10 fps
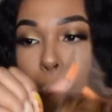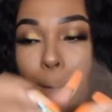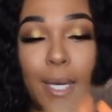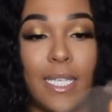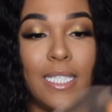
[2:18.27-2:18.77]

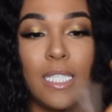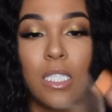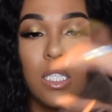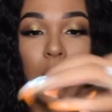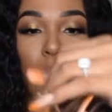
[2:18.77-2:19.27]
But this
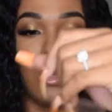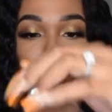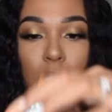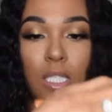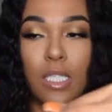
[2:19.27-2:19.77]
is the
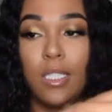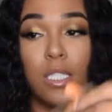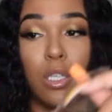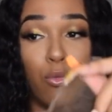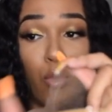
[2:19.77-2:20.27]
closure. It's just
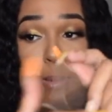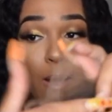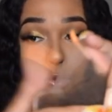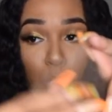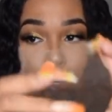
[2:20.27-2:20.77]
a
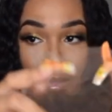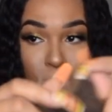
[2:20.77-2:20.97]
4x4.